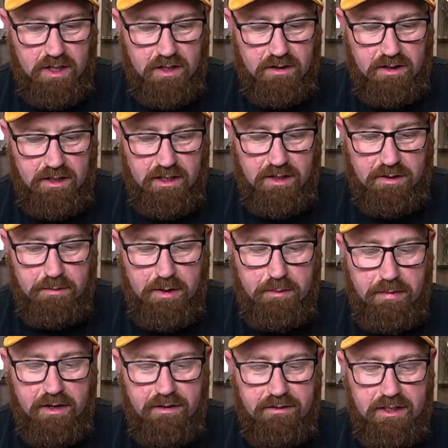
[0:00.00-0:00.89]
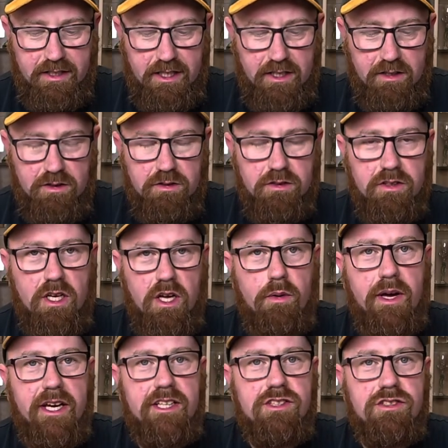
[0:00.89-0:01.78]
did me a bit of a deal,
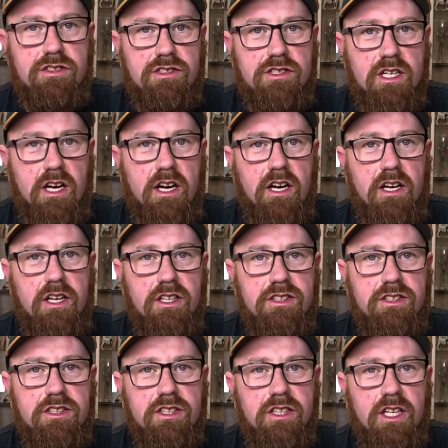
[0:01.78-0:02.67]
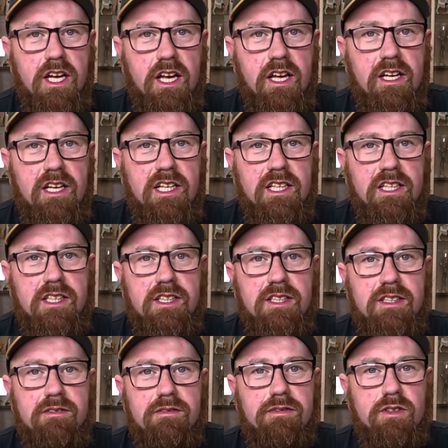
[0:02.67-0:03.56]
no extra charge
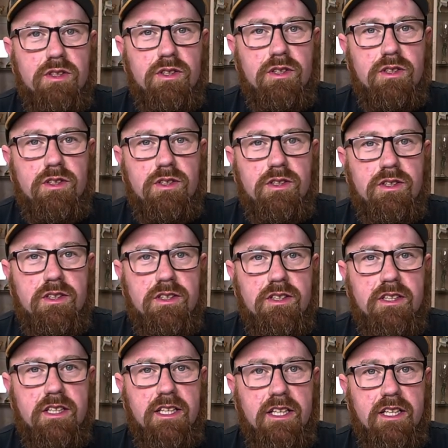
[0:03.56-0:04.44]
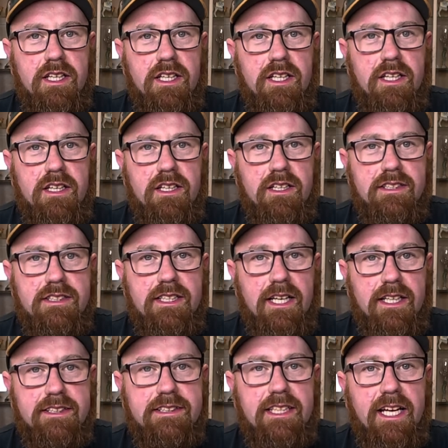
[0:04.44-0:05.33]
for the
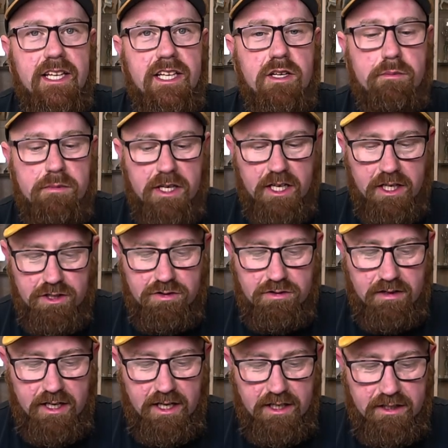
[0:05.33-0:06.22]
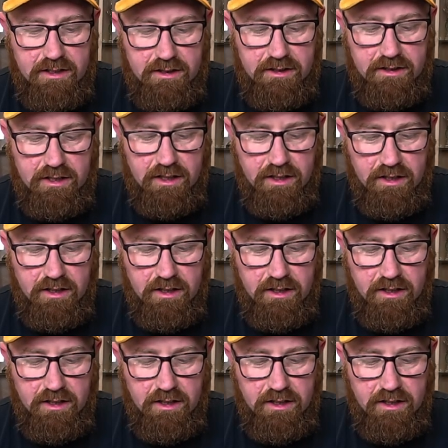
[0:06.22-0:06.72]
titanium nitrided